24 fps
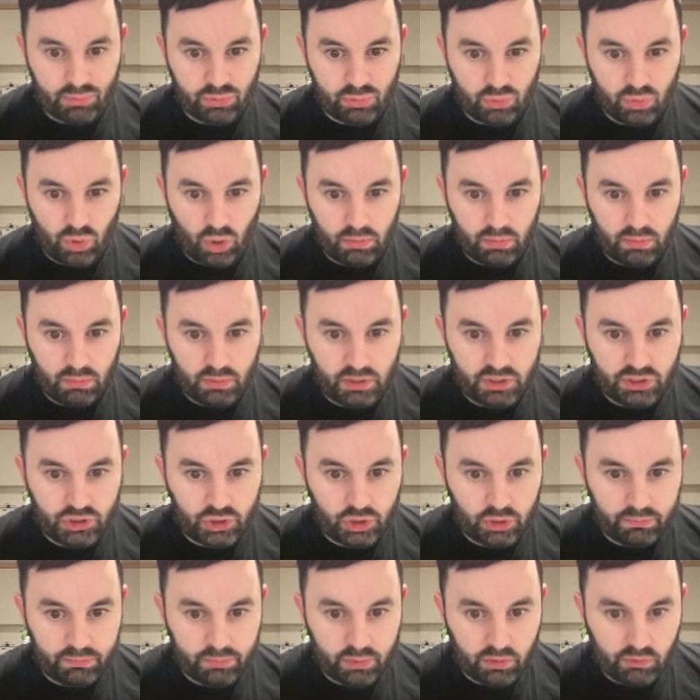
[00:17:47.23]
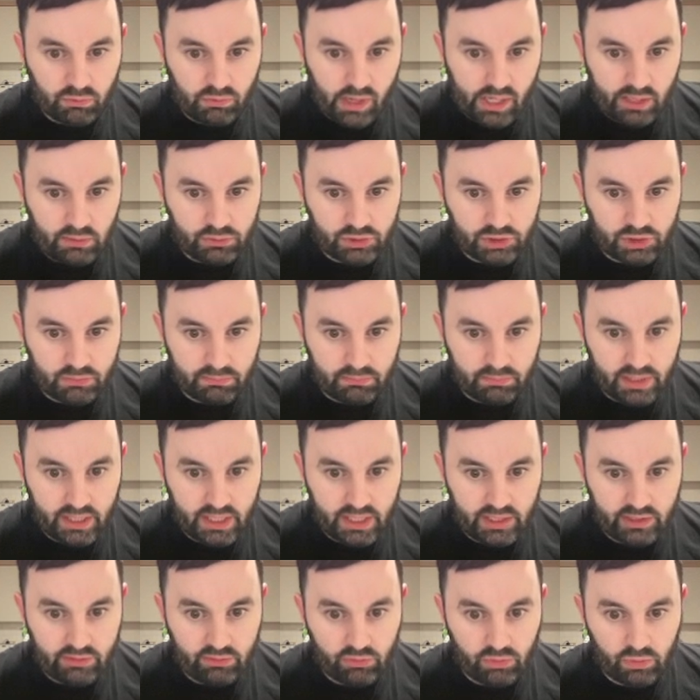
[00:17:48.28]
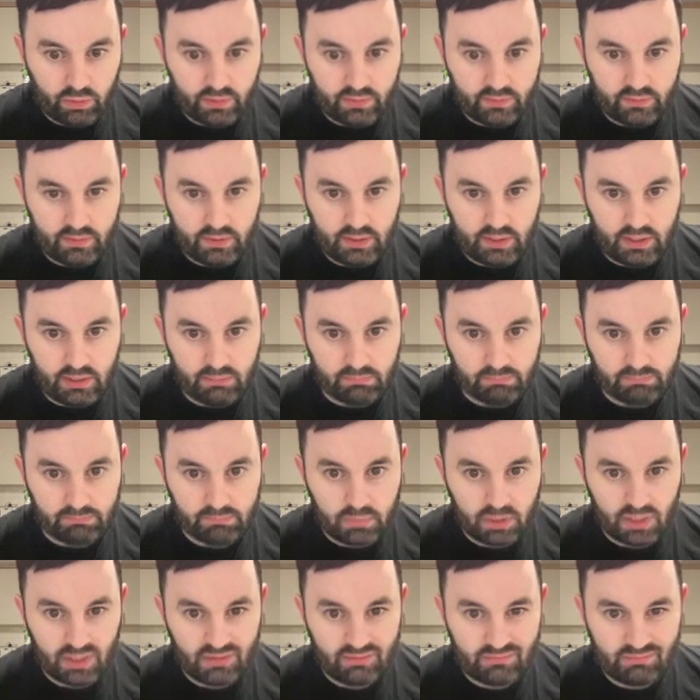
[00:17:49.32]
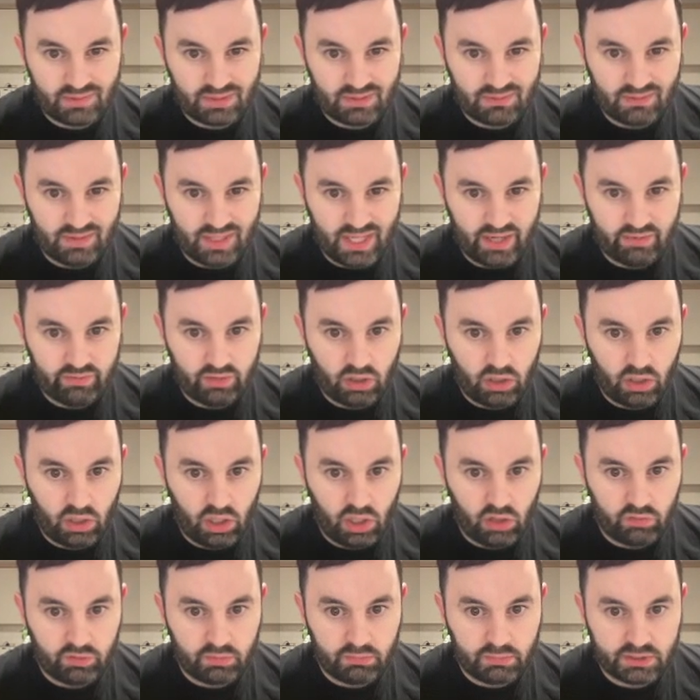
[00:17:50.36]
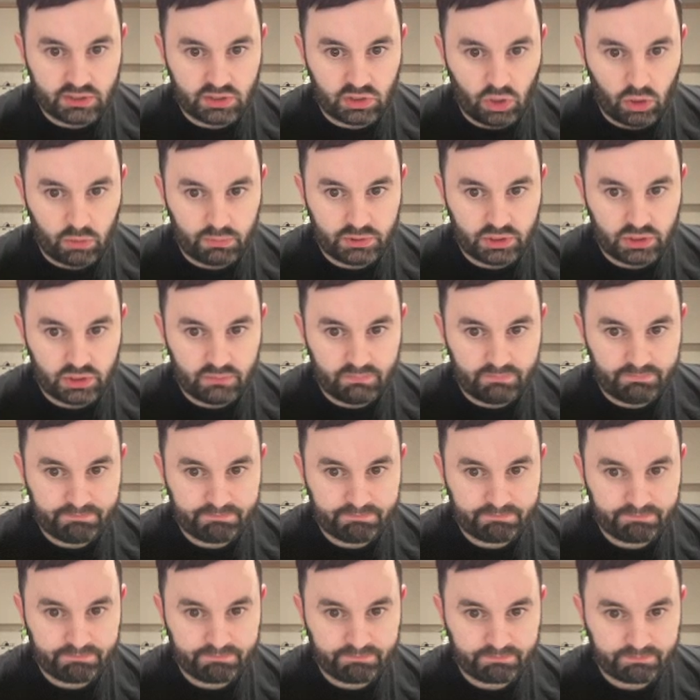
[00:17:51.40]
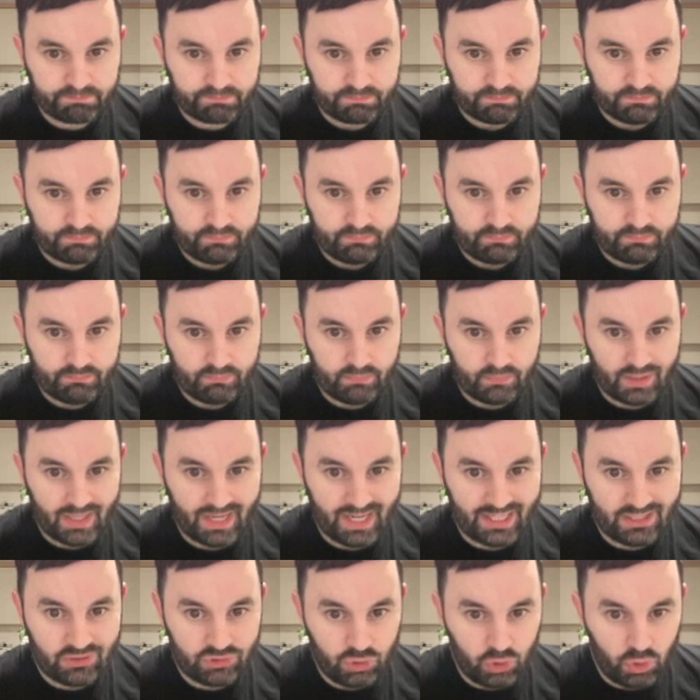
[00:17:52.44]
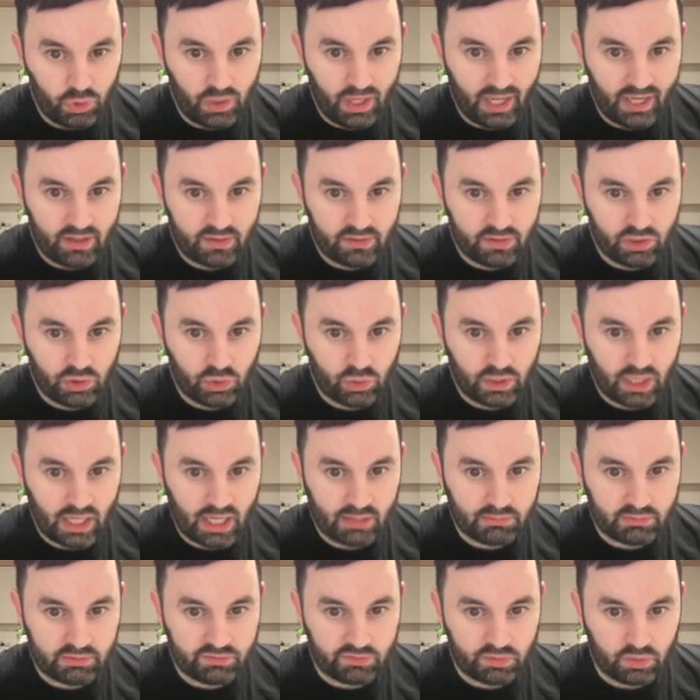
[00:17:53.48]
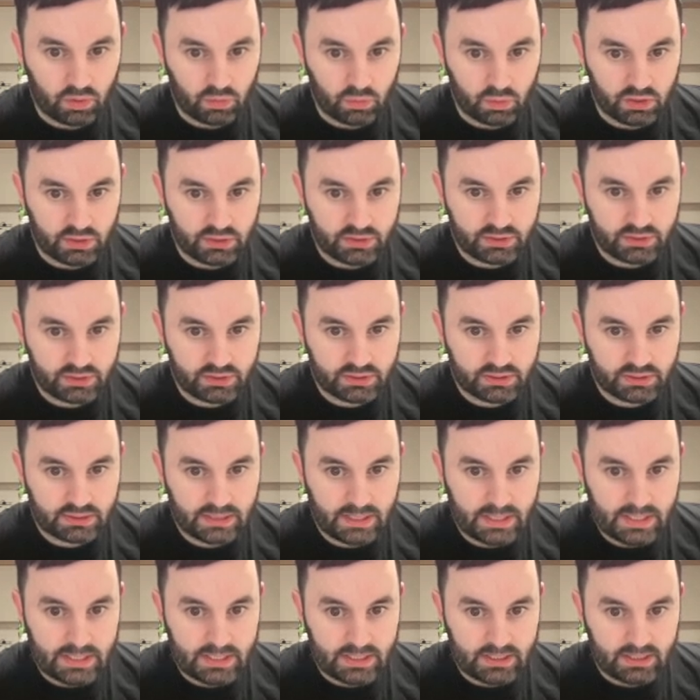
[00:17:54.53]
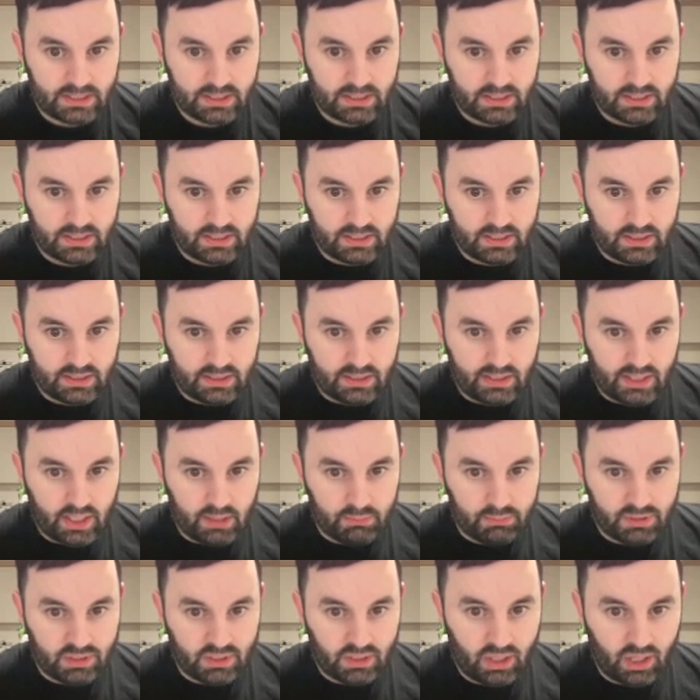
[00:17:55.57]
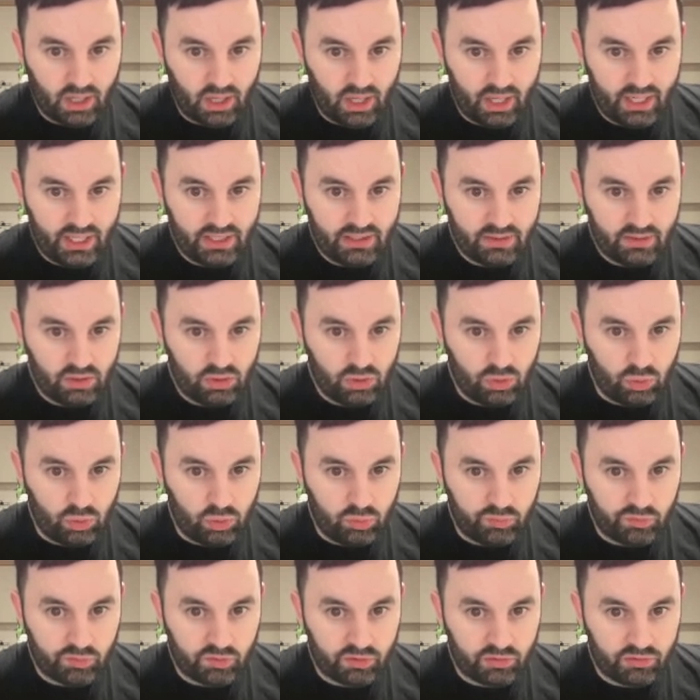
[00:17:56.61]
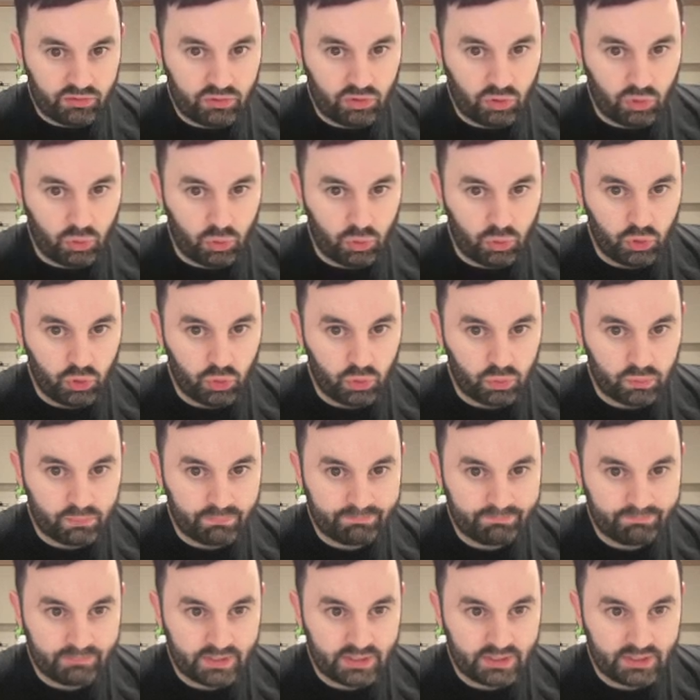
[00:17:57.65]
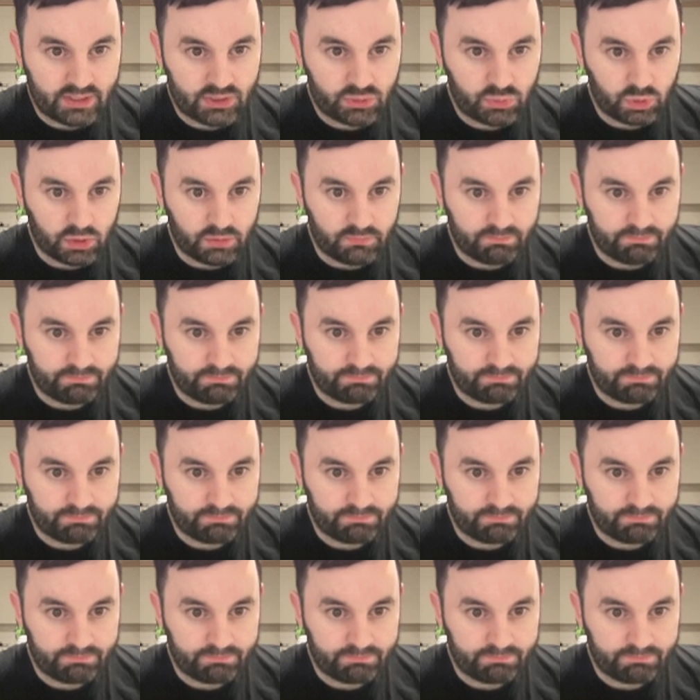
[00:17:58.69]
Probably should put Ryo Germain into a team, but I never love him as an option. I do like the Yokohama forwards. I'm inclined to go for Tono in this one.